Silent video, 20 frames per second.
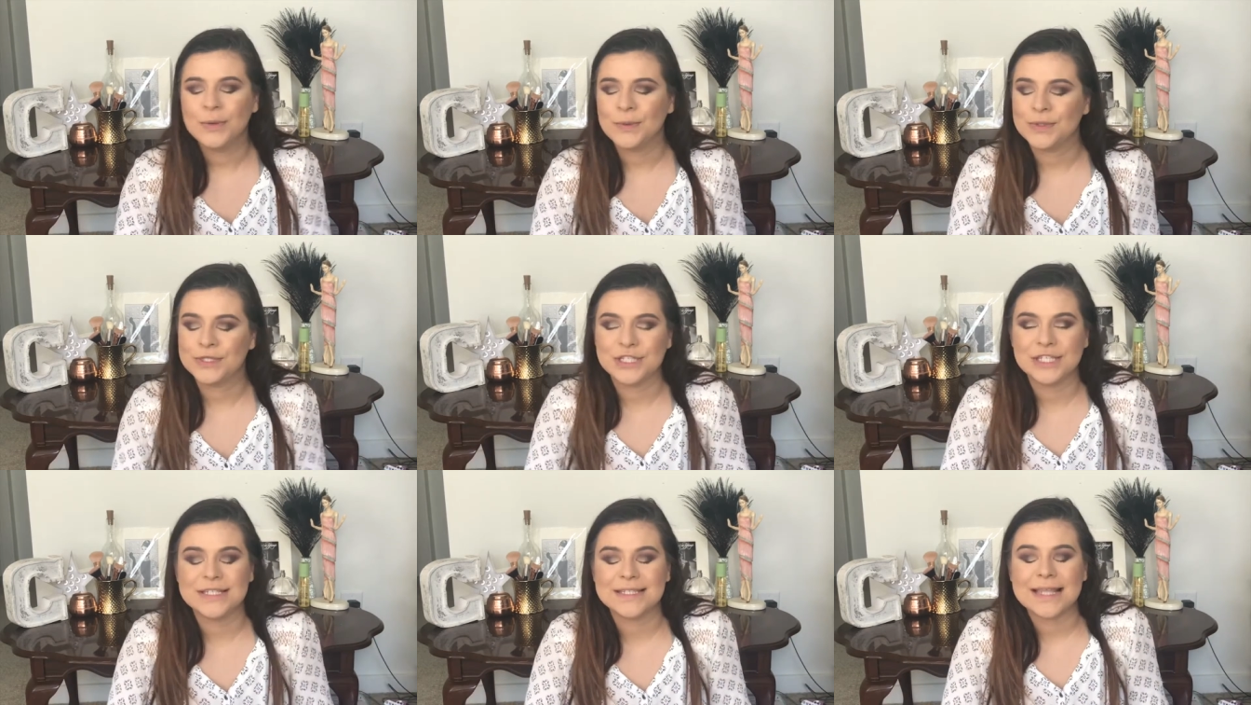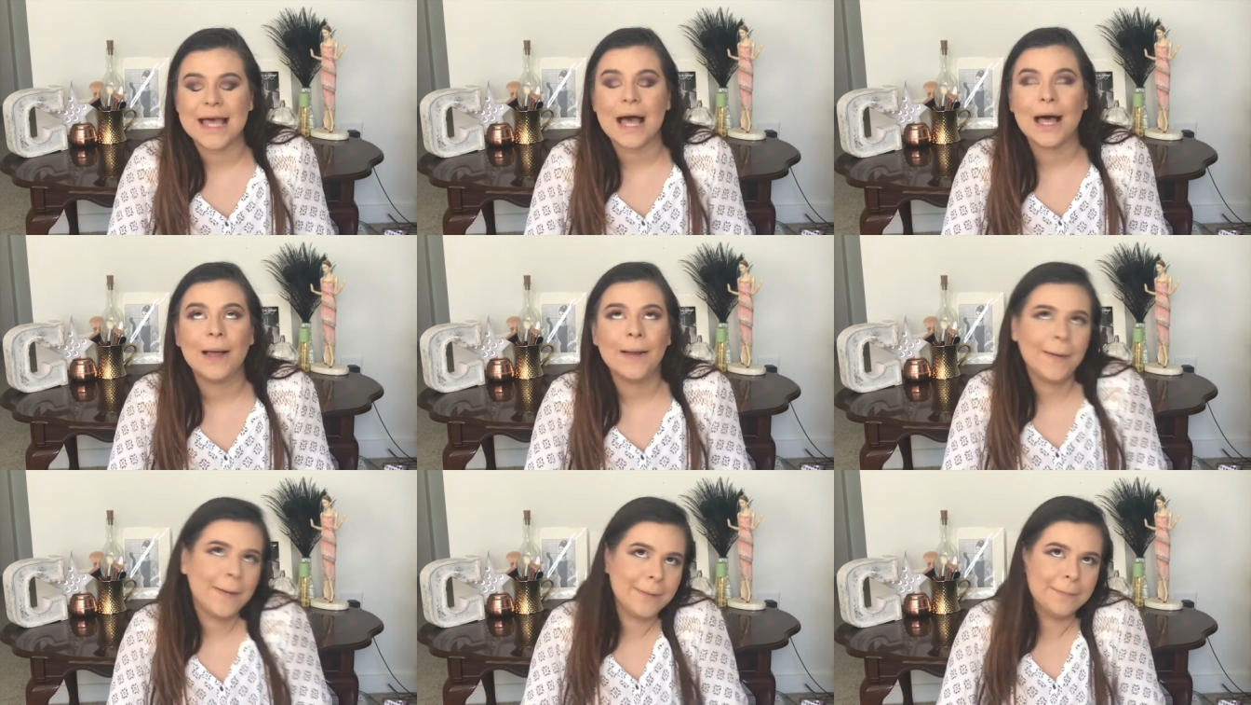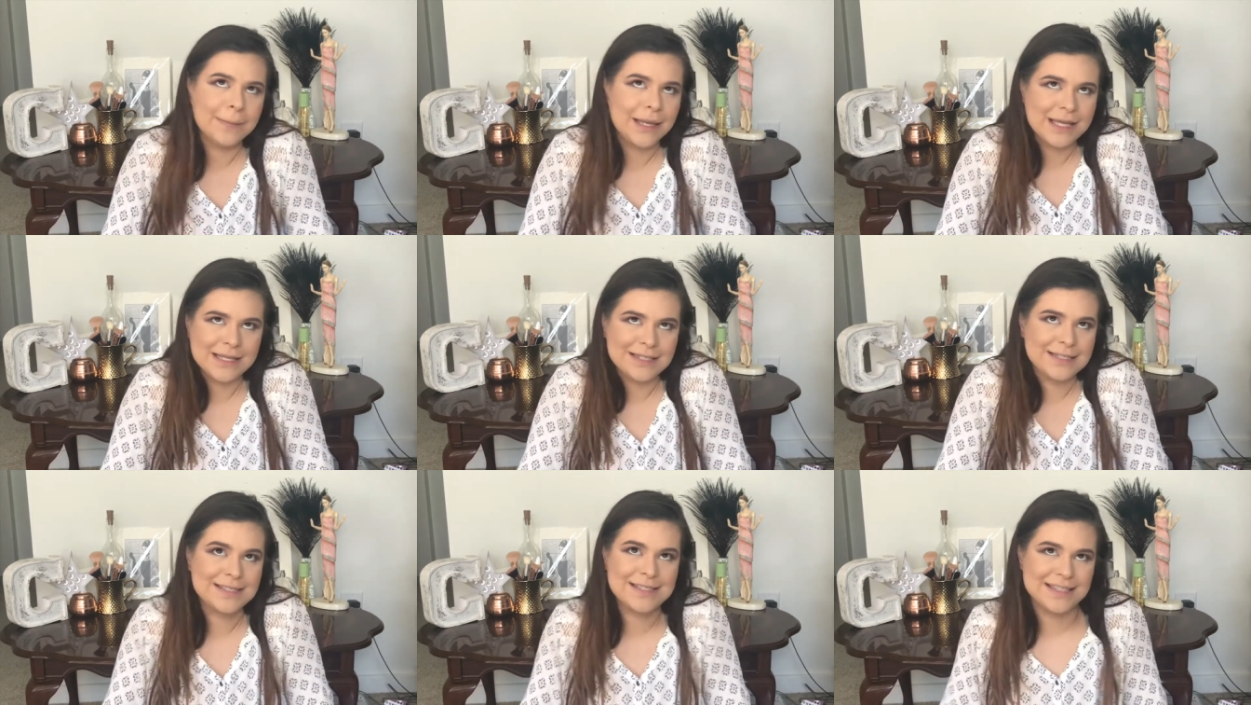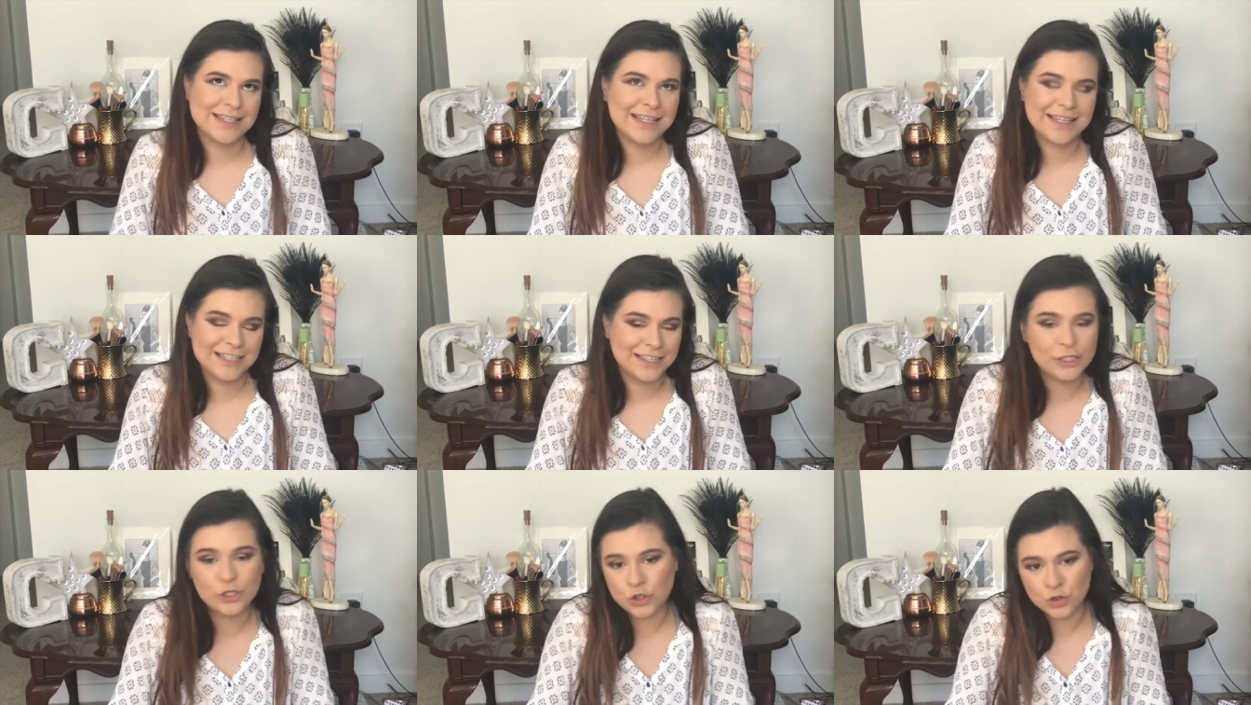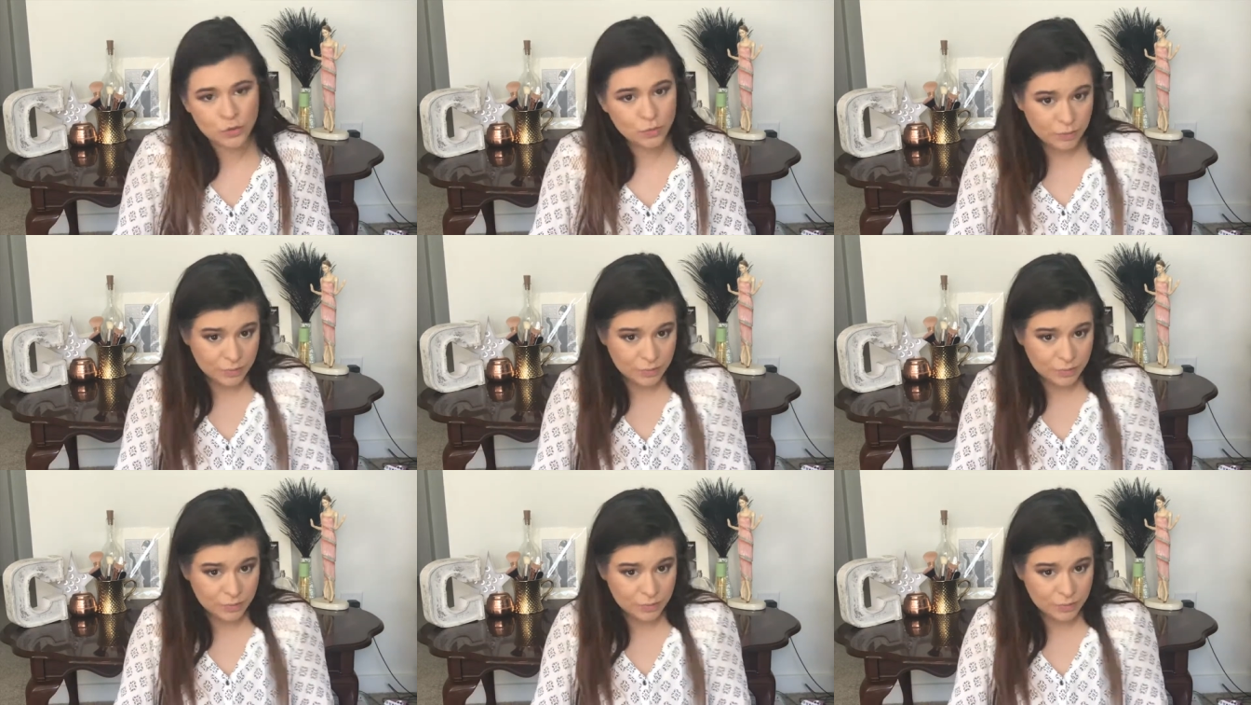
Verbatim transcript: which is amazing to